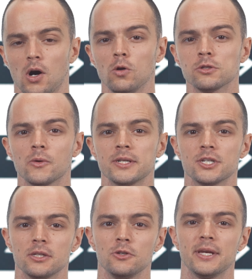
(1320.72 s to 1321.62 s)
Also,
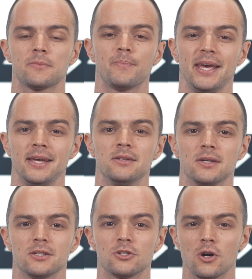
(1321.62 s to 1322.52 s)
until you get paid,
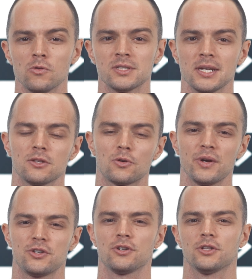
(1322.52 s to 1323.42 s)
don't send the
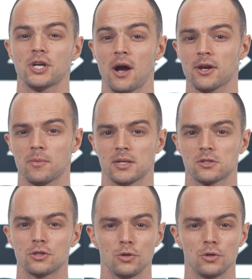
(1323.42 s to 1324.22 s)
original documents